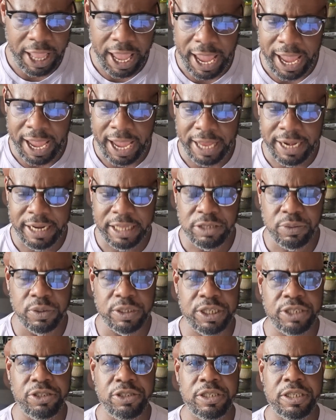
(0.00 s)
And this
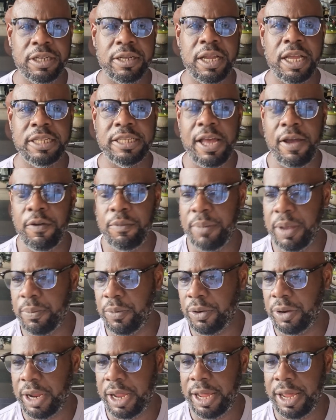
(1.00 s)
was interesting because I
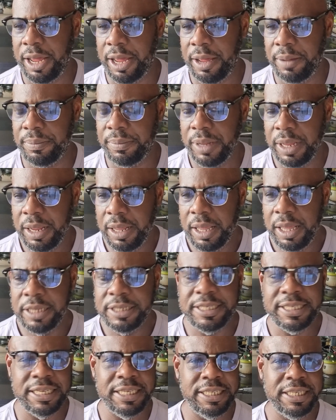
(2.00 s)
remember
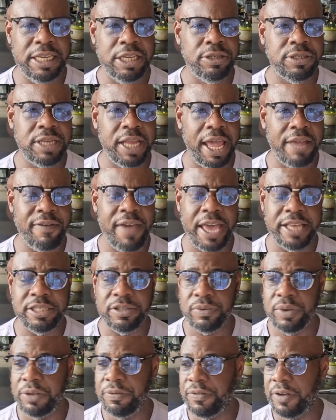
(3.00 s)
Cece used to have
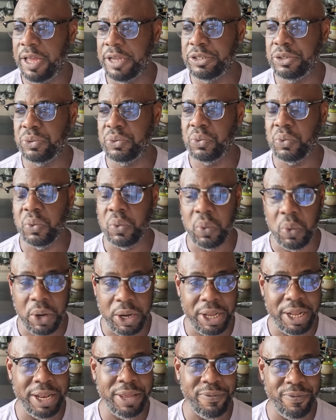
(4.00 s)
acid reflux
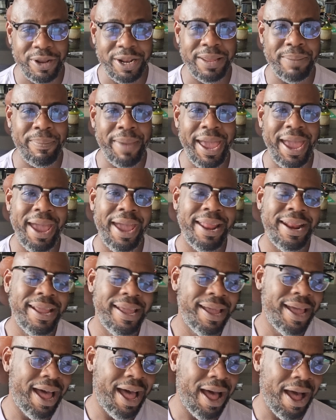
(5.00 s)
really, really bad.
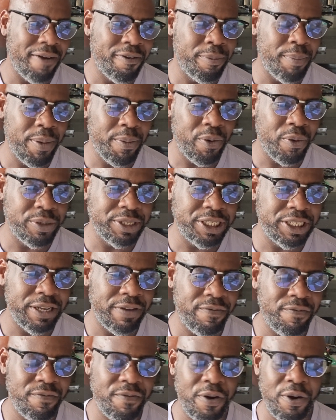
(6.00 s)
I remember when
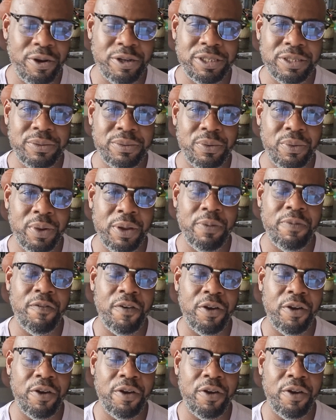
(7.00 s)
we